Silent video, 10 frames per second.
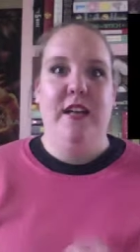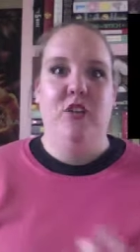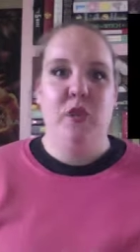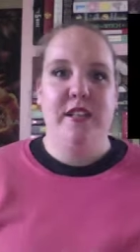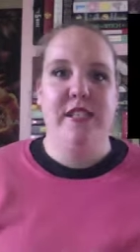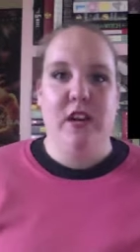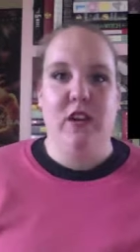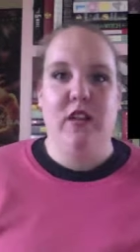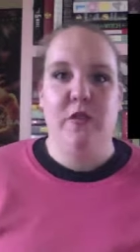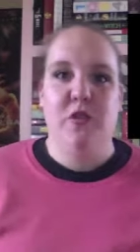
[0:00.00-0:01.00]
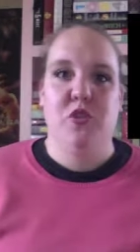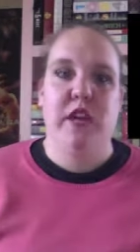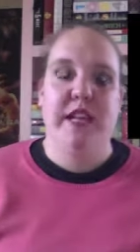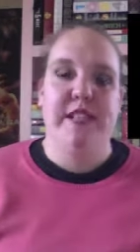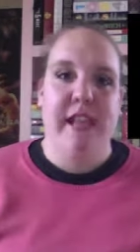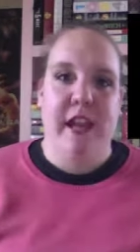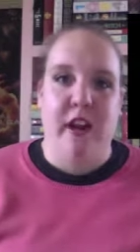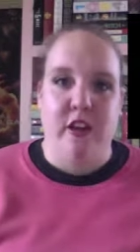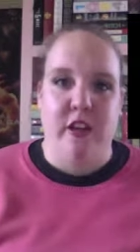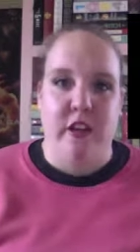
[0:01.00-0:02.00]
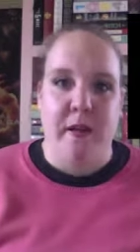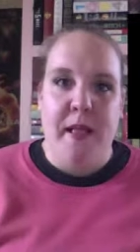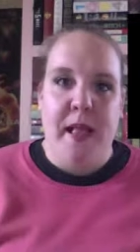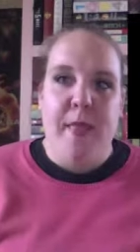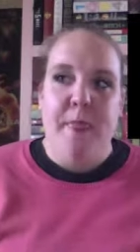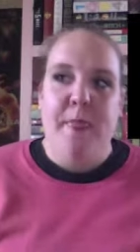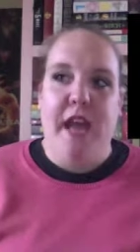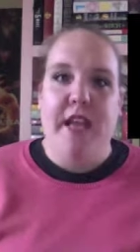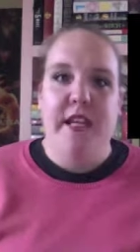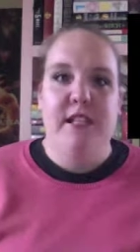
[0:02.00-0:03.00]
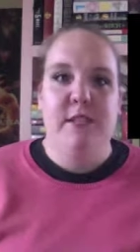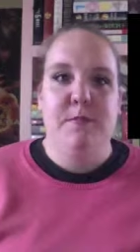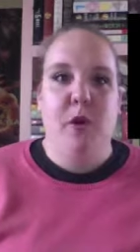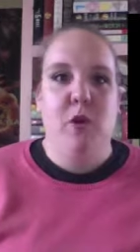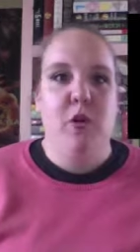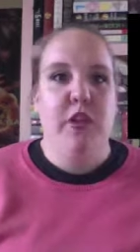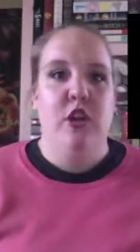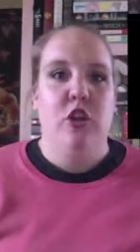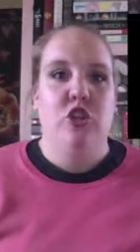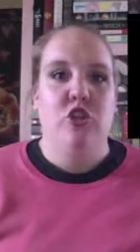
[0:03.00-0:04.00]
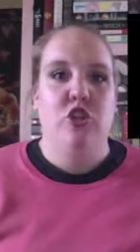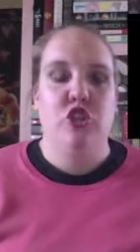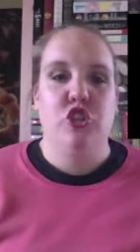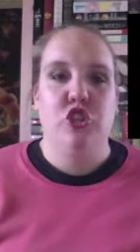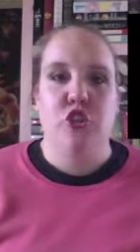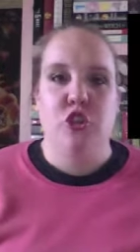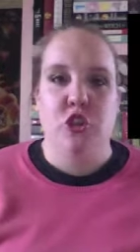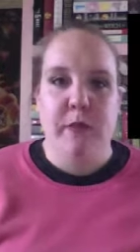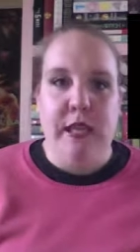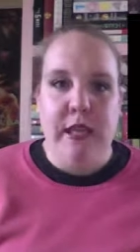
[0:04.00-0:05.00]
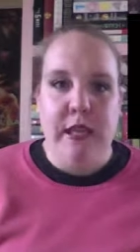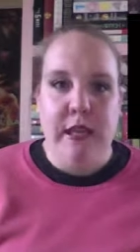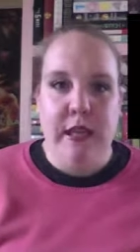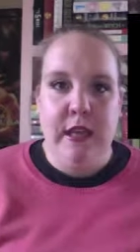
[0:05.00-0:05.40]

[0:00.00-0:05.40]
Joyce Carol Oates creates a character that is both disturbing